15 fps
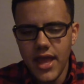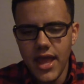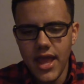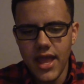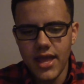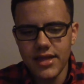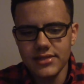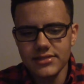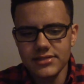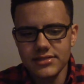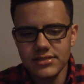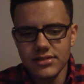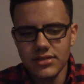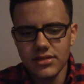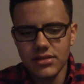and
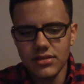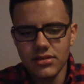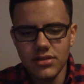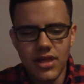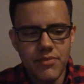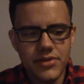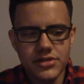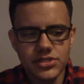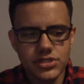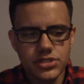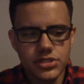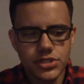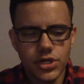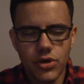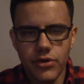let me just
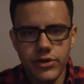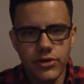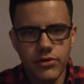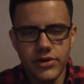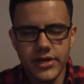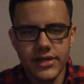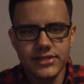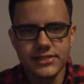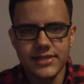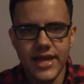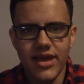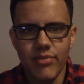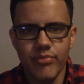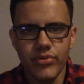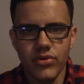show you an
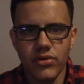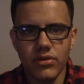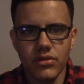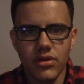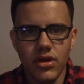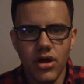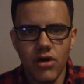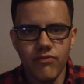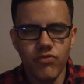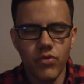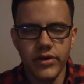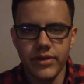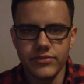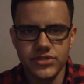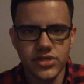example of
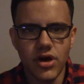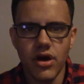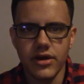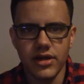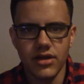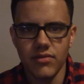what I'm talking